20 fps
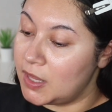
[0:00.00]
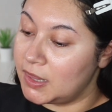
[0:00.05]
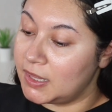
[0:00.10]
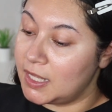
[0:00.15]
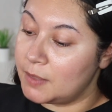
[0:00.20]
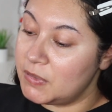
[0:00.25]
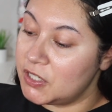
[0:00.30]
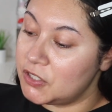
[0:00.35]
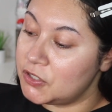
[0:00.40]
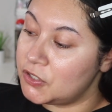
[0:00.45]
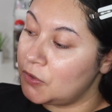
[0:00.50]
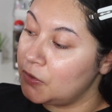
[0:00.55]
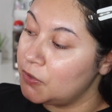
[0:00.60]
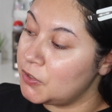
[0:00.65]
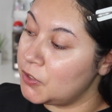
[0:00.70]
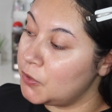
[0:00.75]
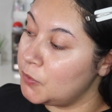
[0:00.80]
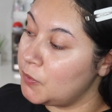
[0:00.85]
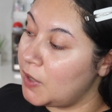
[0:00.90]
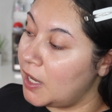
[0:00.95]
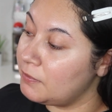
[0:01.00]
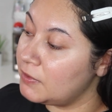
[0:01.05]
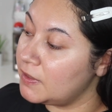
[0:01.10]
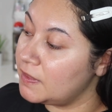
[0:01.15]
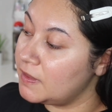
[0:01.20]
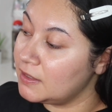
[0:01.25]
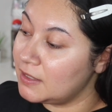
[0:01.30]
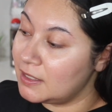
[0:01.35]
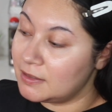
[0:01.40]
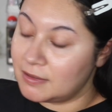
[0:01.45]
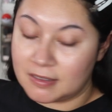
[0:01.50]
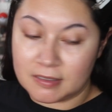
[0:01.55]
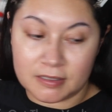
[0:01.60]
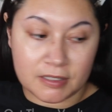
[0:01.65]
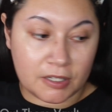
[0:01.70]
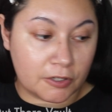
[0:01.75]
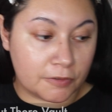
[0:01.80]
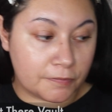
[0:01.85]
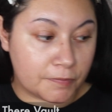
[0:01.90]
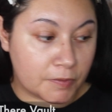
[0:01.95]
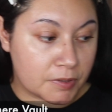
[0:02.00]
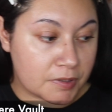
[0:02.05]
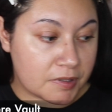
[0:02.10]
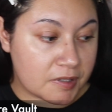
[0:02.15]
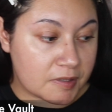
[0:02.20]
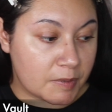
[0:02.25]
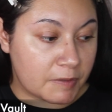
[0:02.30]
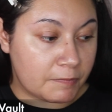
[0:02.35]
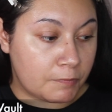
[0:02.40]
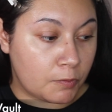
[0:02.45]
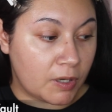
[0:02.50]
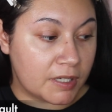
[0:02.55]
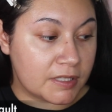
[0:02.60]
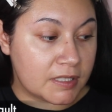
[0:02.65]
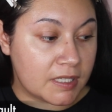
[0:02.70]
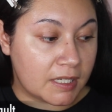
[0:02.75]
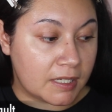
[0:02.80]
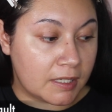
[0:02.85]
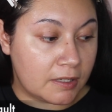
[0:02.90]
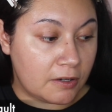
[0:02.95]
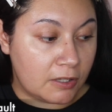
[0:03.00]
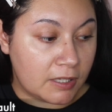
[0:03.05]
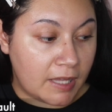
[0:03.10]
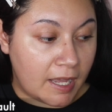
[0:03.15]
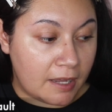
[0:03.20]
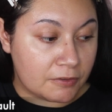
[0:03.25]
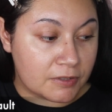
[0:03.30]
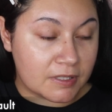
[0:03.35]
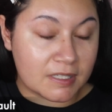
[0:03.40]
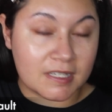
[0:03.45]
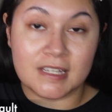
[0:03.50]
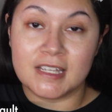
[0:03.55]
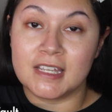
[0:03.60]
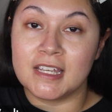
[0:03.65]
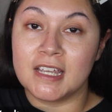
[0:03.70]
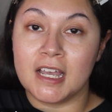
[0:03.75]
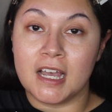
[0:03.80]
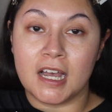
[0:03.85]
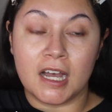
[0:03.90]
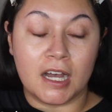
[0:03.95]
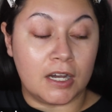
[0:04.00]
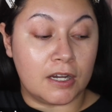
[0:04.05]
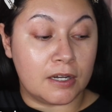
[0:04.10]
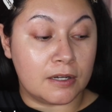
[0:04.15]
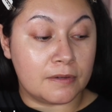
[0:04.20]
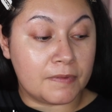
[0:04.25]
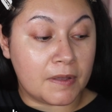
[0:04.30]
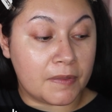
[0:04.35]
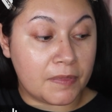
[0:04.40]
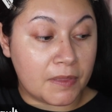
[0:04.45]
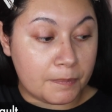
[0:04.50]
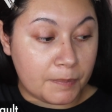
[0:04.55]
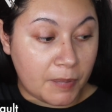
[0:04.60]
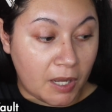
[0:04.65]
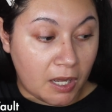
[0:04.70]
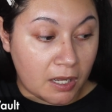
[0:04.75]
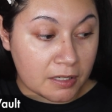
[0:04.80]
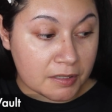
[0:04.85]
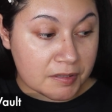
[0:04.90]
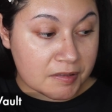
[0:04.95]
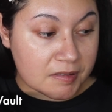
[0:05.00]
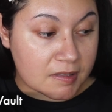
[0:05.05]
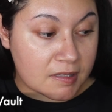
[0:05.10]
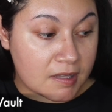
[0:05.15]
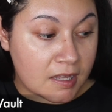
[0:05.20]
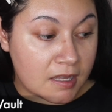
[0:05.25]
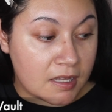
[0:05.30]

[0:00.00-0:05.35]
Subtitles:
let me show you everything that's in here first before I take it all out of the box.